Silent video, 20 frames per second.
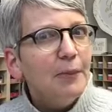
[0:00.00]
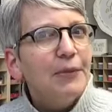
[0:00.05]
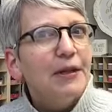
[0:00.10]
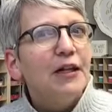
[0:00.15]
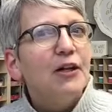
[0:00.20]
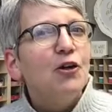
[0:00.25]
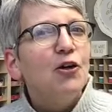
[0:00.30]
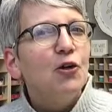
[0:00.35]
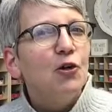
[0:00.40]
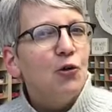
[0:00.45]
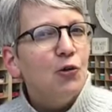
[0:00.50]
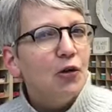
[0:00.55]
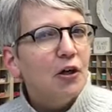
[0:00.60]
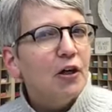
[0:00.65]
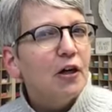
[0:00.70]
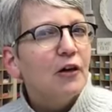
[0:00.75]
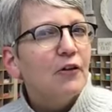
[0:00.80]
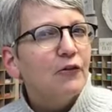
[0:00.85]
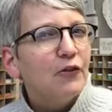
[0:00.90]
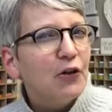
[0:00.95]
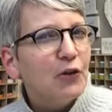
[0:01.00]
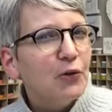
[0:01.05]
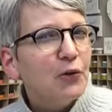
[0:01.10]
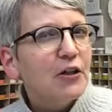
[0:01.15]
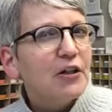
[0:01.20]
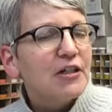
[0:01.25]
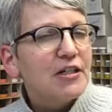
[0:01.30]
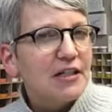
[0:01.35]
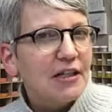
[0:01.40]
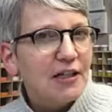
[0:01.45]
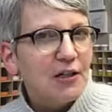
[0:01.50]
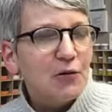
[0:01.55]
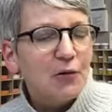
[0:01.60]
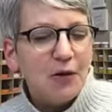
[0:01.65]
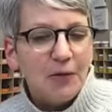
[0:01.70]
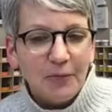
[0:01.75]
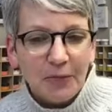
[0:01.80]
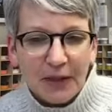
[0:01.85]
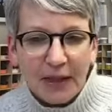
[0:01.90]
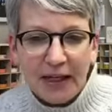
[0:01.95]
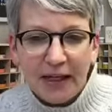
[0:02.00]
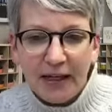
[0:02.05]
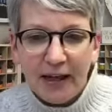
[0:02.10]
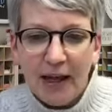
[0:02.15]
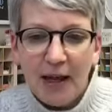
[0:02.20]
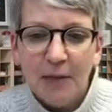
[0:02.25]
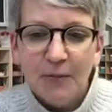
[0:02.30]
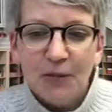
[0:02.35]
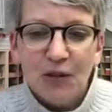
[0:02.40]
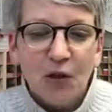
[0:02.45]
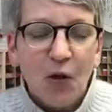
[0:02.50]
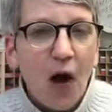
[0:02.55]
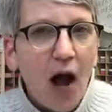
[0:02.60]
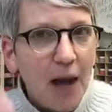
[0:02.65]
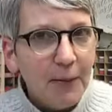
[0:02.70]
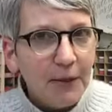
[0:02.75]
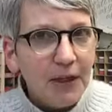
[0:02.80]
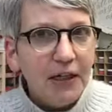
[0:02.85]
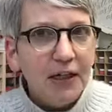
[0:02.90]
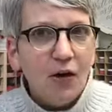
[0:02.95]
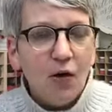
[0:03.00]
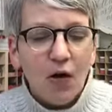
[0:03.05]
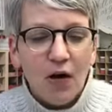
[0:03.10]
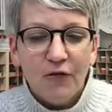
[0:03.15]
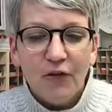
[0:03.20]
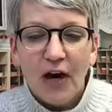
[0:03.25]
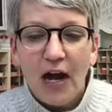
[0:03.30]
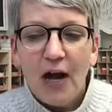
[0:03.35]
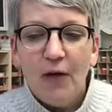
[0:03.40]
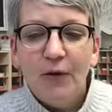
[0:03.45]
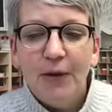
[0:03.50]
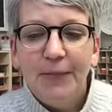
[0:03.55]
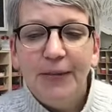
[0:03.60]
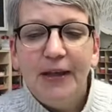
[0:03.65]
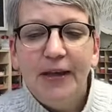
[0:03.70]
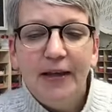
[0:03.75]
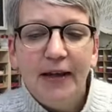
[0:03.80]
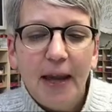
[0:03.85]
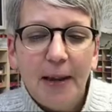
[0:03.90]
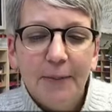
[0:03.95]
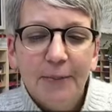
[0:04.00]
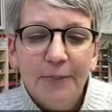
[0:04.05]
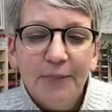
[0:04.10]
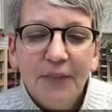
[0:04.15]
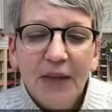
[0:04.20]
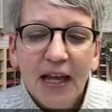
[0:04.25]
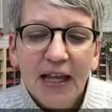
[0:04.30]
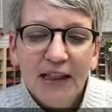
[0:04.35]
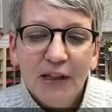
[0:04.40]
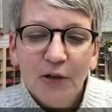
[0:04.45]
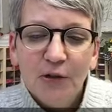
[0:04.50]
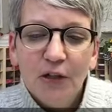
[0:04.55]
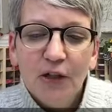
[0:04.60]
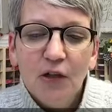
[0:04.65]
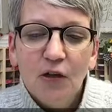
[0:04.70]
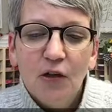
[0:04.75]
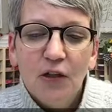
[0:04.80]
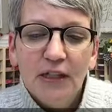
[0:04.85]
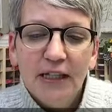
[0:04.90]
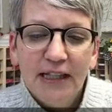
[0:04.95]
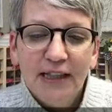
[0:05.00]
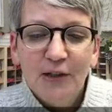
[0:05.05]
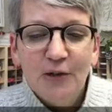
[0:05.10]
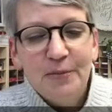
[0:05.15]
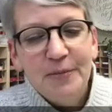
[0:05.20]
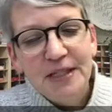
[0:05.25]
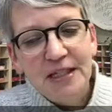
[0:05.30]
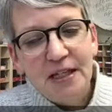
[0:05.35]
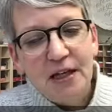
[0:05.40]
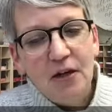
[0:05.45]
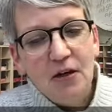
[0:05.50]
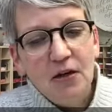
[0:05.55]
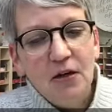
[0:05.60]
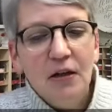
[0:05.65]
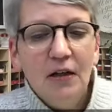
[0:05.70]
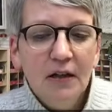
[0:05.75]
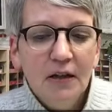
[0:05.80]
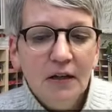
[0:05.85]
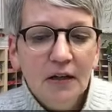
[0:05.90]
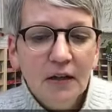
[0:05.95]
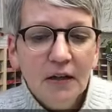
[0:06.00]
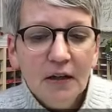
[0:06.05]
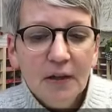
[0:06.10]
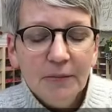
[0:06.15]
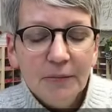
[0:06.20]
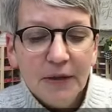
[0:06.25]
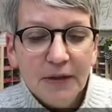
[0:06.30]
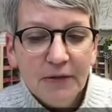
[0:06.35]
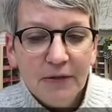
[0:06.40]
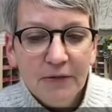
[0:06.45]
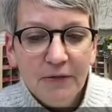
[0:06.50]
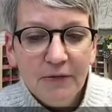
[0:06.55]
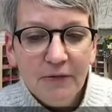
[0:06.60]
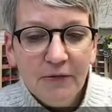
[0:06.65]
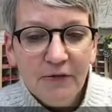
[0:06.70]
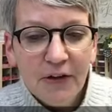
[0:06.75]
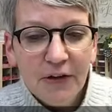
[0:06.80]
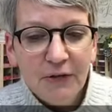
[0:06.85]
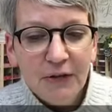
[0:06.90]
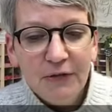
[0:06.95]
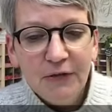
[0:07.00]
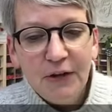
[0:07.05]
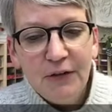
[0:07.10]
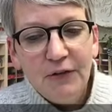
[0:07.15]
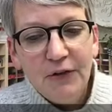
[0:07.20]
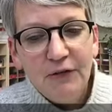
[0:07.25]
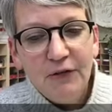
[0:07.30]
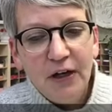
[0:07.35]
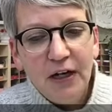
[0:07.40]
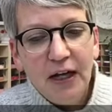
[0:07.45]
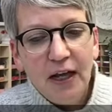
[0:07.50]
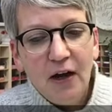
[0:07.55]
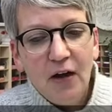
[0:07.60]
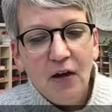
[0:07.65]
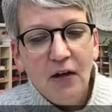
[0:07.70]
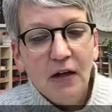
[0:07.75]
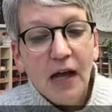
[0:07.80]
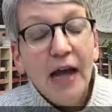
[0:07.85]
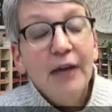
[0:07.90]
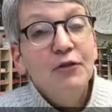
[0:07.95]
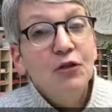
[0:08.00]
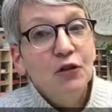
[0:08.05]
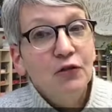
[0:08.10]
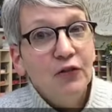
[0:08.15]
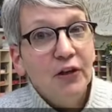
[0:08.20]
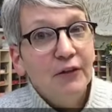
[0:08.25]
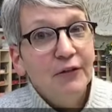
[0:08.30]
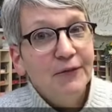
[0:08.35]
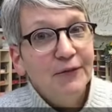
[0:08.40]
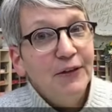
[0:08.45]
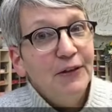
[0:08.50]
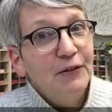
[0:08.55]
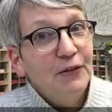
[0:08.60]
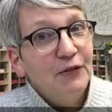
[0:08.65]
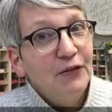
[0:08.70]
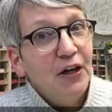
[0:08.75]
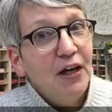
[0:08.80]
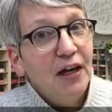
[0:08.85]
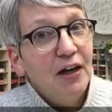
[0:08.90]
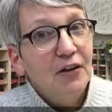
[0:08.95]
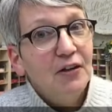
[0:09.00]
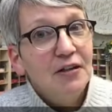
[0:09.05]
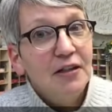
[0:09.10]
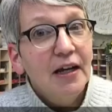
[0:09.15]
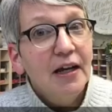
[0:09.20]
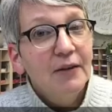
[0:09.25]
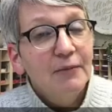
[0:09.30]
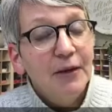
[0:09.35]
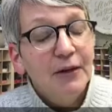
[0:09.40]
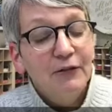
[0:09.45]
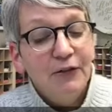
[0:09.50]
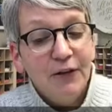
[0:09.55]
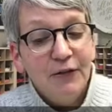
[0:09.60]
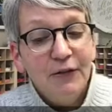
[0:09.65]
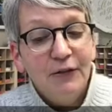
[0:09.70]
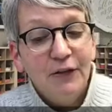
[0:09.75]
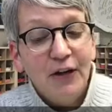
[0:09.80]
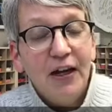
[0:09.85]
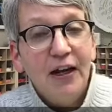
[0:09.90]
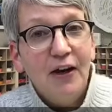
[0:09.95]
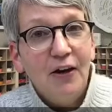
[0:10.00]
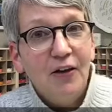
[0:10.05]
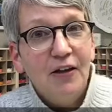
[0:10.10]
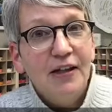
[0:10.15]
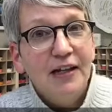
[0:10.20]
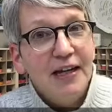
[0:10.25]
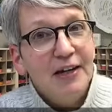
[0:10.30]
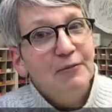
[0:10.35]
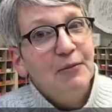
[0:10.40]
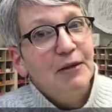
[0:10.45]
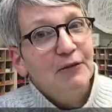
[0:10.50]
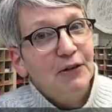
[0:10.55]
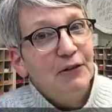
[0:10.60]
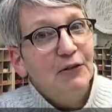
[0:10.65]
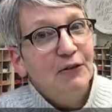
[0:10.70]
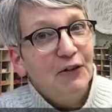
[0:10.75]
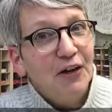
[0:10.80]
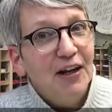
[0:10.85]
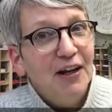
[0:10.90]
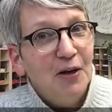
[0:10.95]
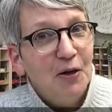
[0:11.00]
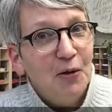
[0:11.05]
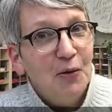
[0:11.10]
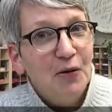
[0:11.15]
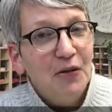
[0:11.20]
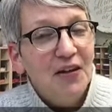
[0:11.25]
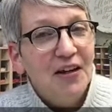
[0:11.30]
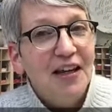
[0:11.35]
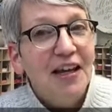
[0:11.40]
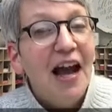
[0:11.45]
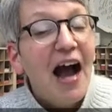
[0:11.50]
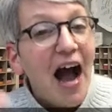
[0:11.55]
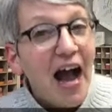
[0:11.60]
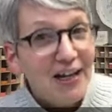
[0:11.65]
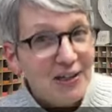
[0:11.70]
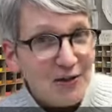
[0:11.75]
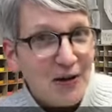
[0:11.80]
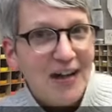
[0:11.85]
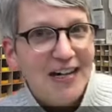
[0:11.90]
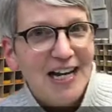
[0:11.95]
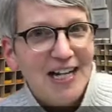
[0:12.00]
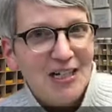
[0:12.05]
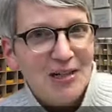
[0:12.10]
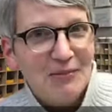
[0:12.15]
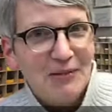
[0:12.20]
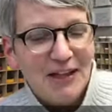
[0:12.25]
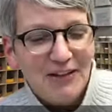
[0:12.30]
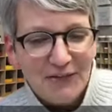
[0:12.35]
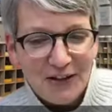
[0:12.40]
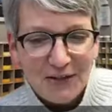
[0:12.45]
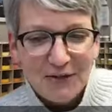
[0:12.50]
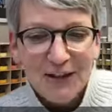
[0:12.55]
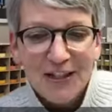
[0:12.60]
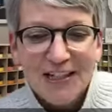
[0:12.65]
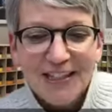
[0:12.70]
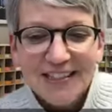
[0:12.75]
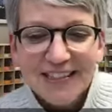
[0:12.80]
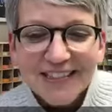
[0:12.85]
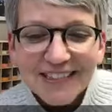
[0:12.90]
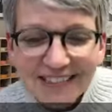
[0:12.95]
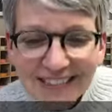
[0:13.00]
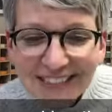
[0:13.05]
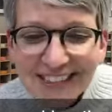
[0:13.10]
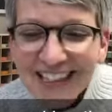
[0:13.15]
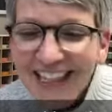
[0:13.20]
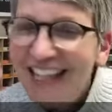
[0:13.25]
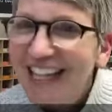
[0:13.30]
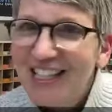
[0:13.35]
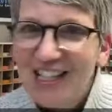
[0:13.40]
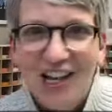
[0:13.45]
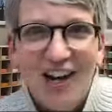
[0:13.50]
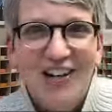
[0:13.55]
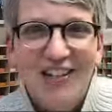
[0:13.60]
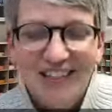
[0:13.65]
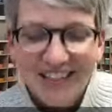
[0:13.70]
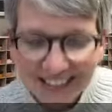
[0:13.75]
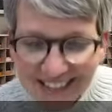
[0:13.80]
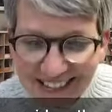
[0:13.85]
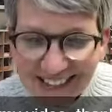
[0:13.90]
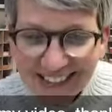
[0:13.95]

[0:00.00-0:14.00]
be a newer viewer since we've played games. So I'm going to go over how we play a game. Hello, Nicole. Hello, Miss Carol. My favorite friend, Carol. I have two favorite friend, Carols. I have my favorite friend, Carol, and I have my favorite friend, Carol with an E. I try not to play favorites. It's hard.